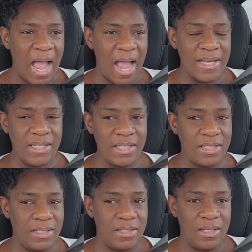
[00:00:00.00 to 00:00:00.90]
I
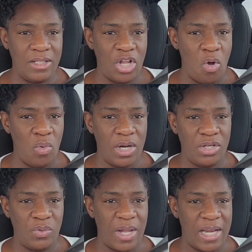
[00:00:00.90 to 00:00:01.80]
just don't want to
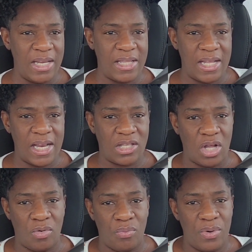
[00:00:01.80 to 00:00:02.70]
do anything that's
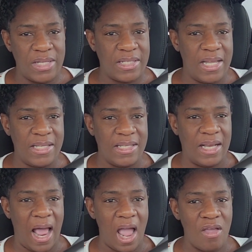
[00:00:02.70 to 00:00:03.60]
going to risk his
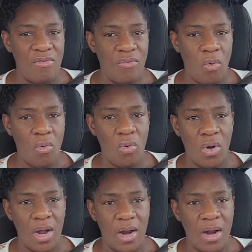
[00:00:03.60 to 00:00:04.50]
life
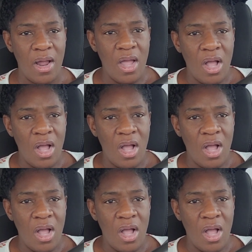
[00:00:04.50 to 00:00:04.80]
or